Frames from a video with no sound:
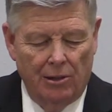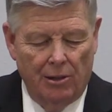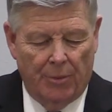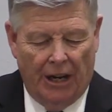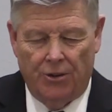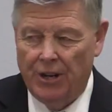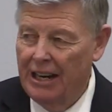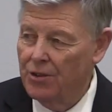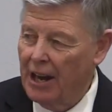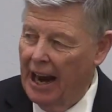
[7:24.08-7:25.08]
piercing
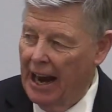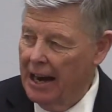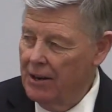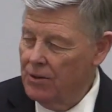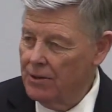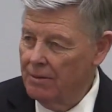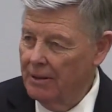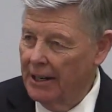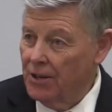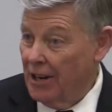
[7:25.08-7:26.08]
his hands,
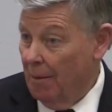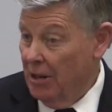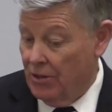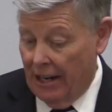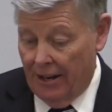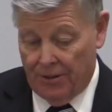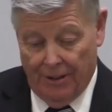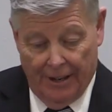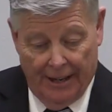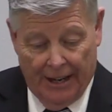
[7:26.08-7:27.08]
and the psalmist says,
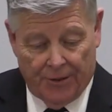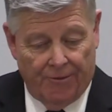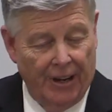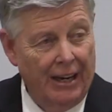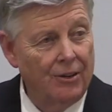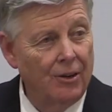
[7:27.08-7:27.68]
his feet.